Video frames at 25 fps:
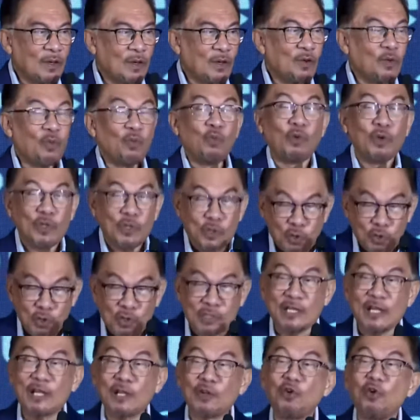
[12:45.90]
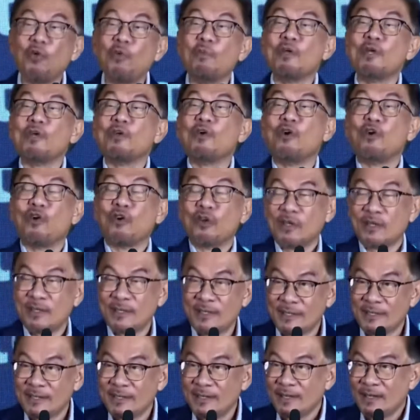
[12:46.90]
we should still go beyond.
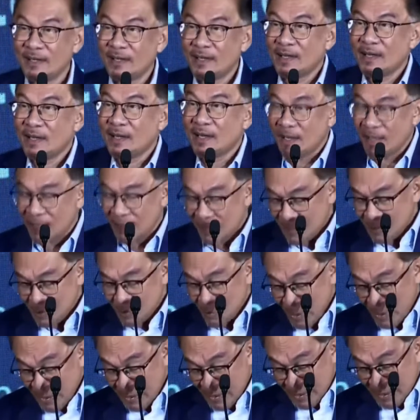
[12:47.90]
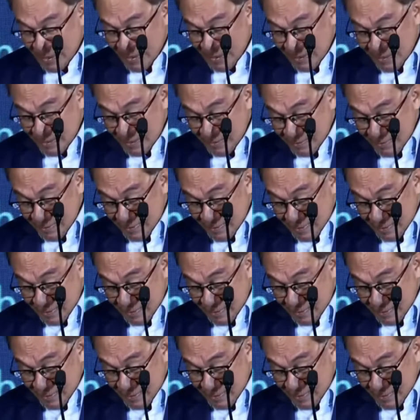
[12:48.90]
And this is what I